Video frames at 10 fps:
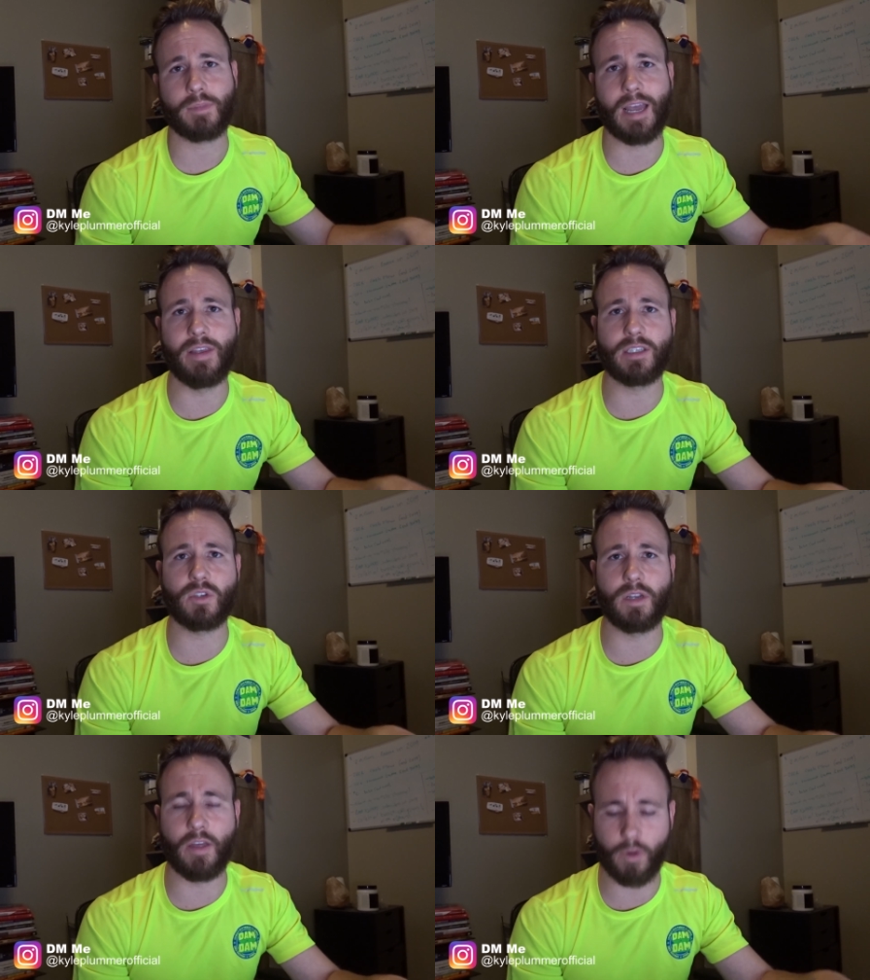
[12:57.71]
And this
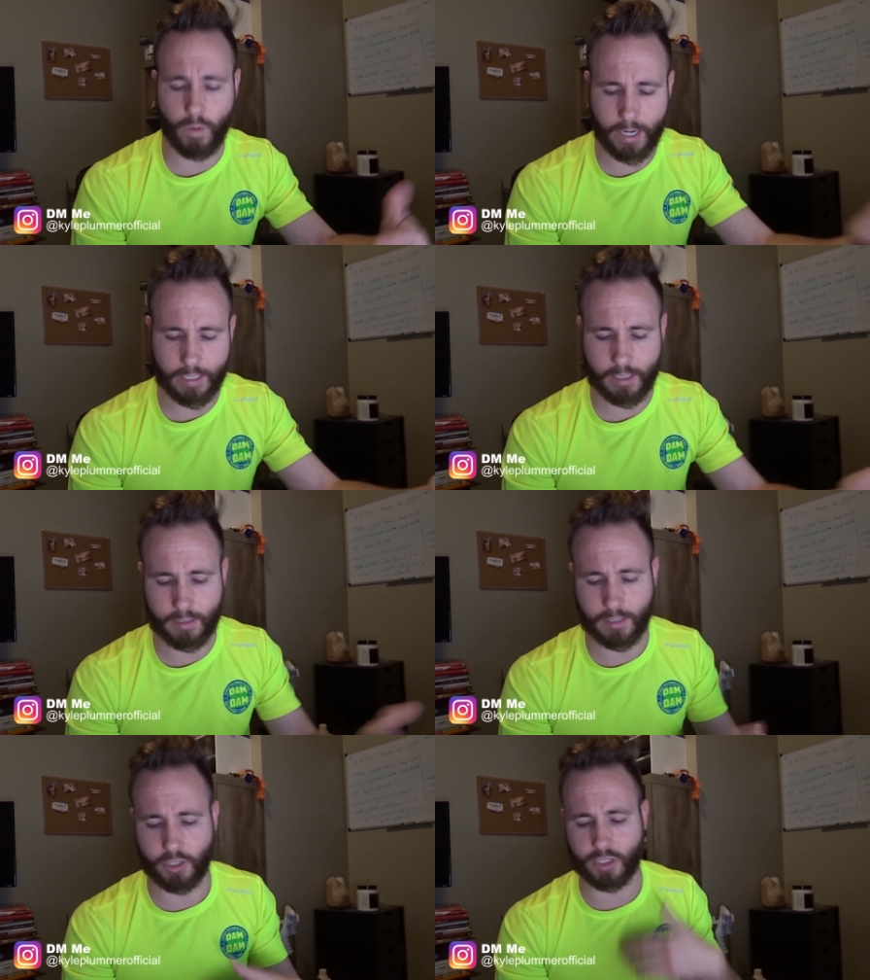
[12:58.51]
is another way
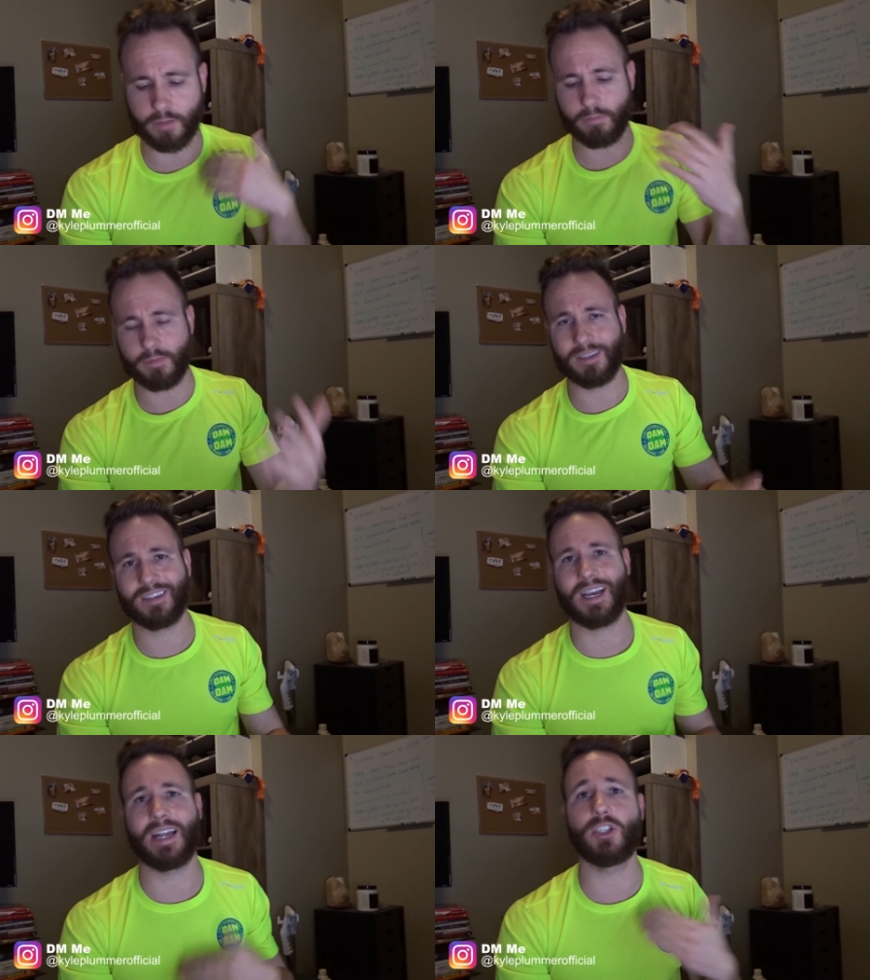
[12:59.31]
to just
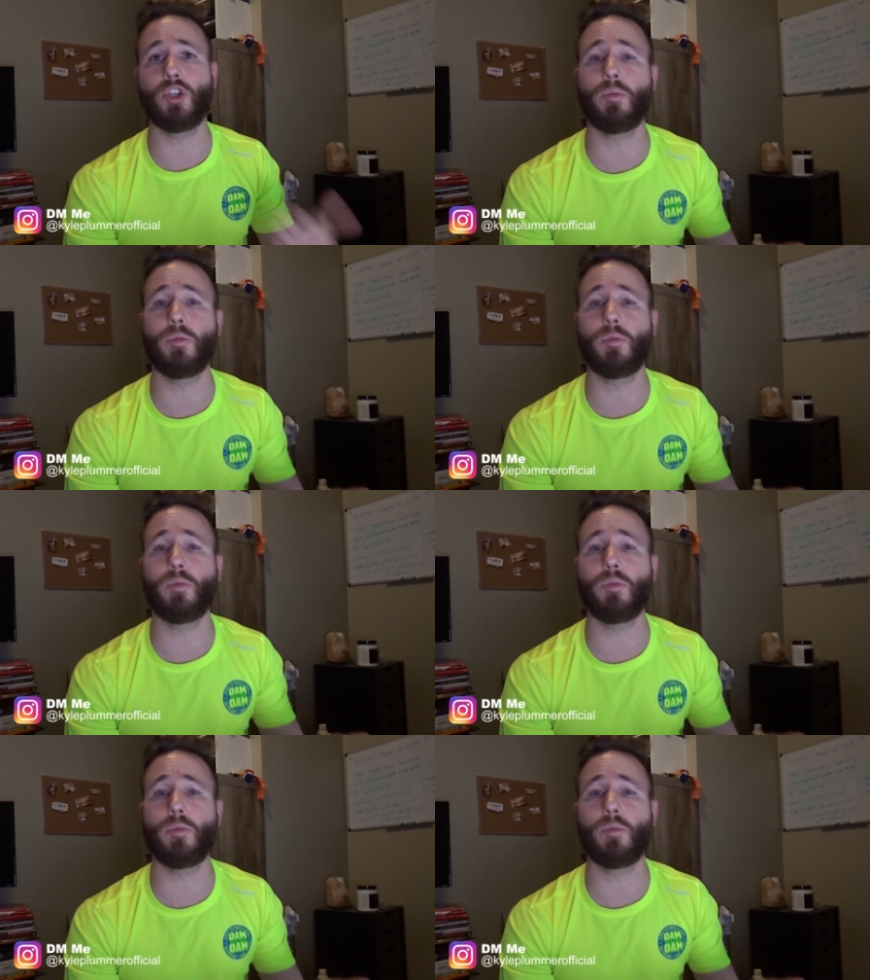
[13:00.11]
kind of